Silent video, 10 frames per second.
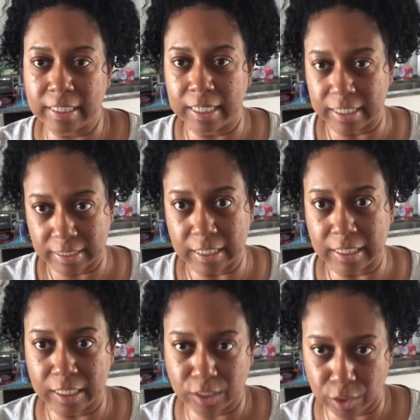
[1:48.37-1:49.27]
Today is
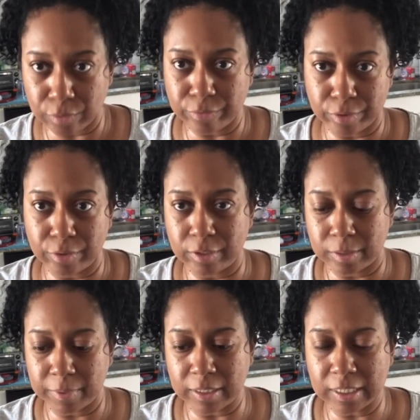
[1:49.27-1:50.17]
Sunday, so you know
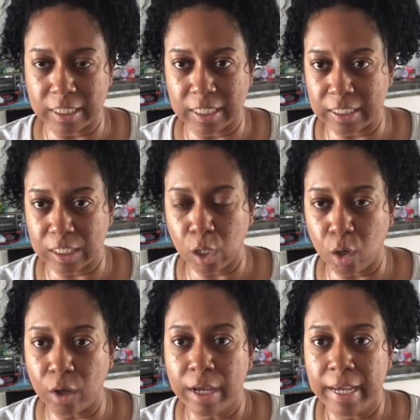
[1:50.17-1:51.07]
it's been sitting this
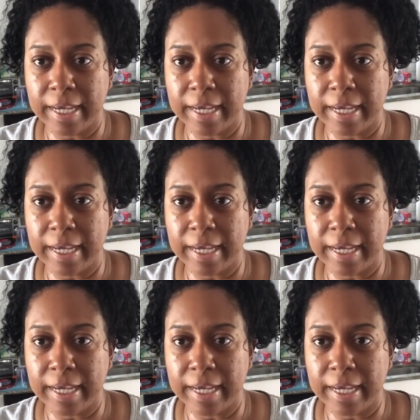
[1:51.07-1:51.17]
long.